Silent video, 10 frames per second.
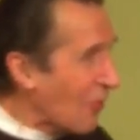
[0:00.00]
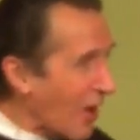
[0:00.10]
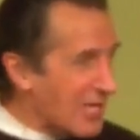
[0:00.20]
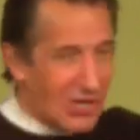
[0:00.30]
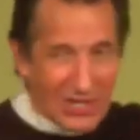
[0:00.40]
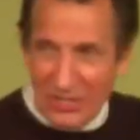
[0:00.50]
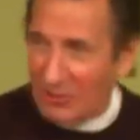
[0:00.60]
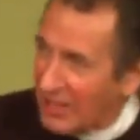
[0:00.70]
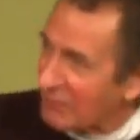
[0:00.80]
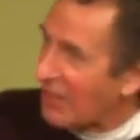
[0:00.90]
Why couldn't
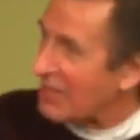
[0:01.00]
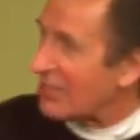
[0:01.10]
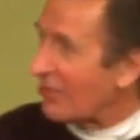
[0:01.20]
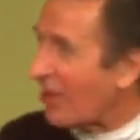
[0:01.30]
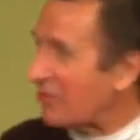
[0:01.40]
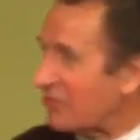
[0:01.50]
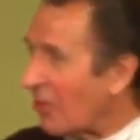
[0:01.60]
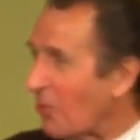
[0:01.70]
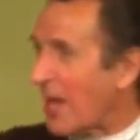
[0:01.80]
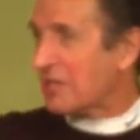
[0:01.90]
you live like you ought to?
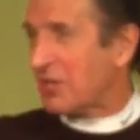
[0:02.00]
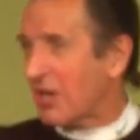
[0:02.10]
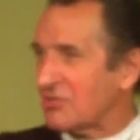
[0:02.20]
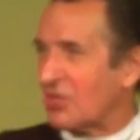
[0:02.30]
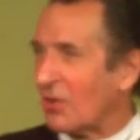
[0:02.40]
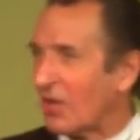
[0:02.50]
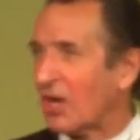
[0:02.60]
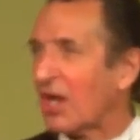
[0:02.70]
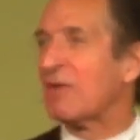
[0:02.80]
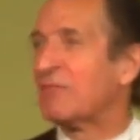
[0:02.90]
Why couldn't you
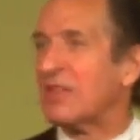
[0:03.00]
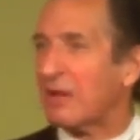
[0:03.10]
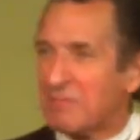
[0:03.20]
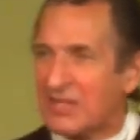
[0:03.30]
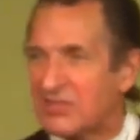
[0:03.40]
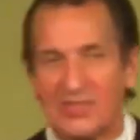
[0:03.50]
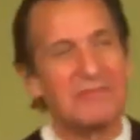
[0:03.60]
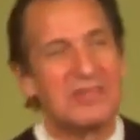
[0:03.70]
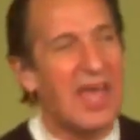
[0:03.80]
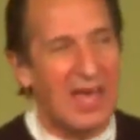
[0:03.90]
live in the midst
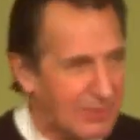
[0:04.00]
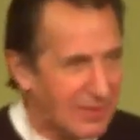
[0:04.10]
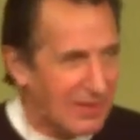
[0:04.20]
of death?